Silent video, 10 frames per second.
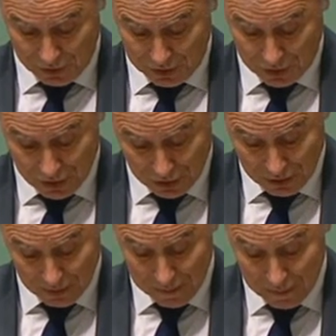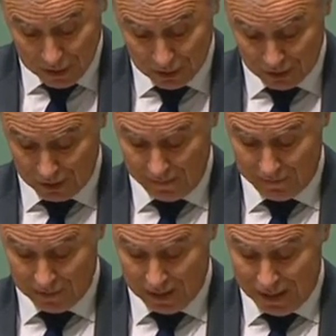the Assistant Minister,
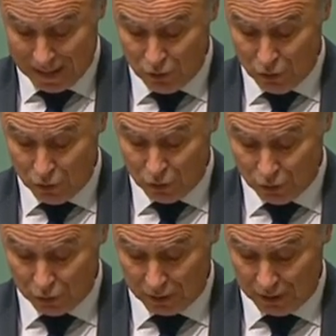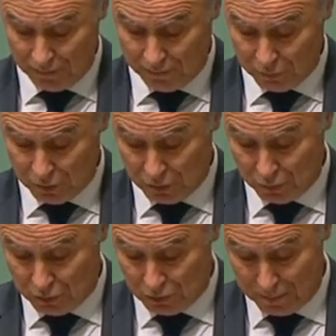a new toolkit, which
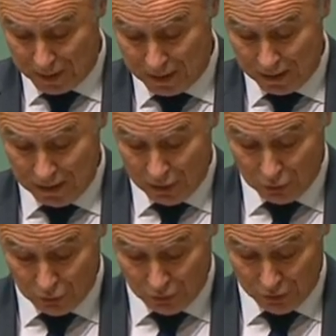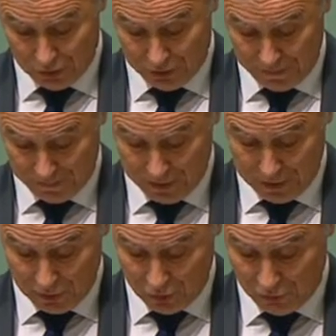was to be launched in
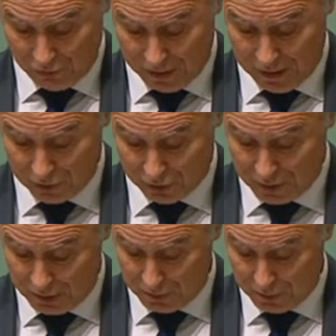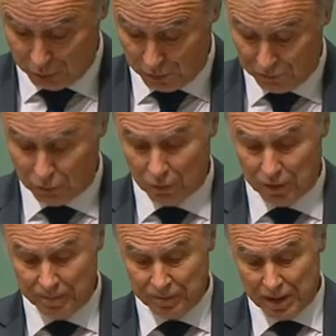the new financial year, was brought forward
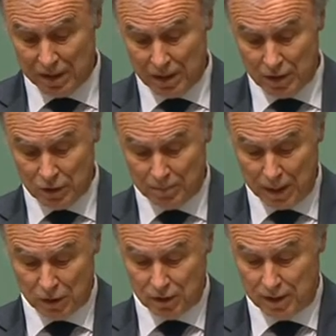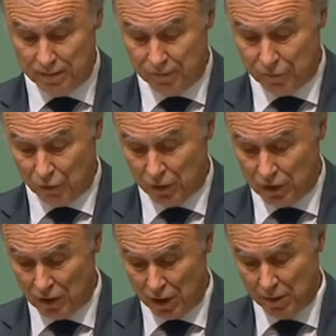especially for
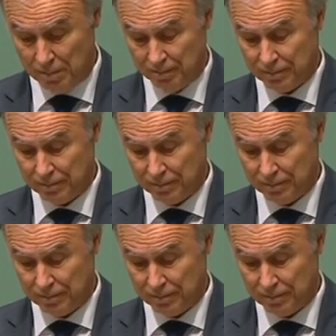this home.